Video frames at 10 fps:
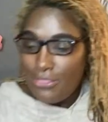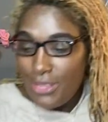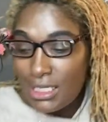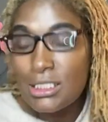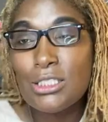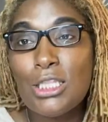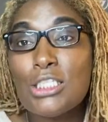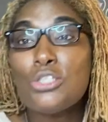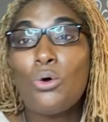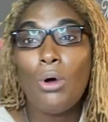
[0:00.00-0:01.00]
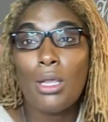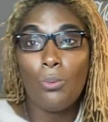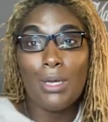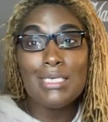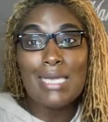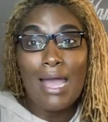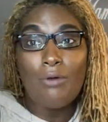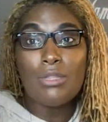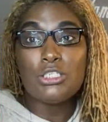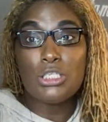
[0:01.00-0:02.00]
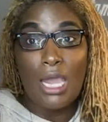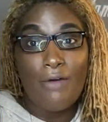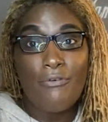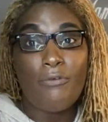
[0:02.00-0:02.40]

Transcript: This oil went down the shaft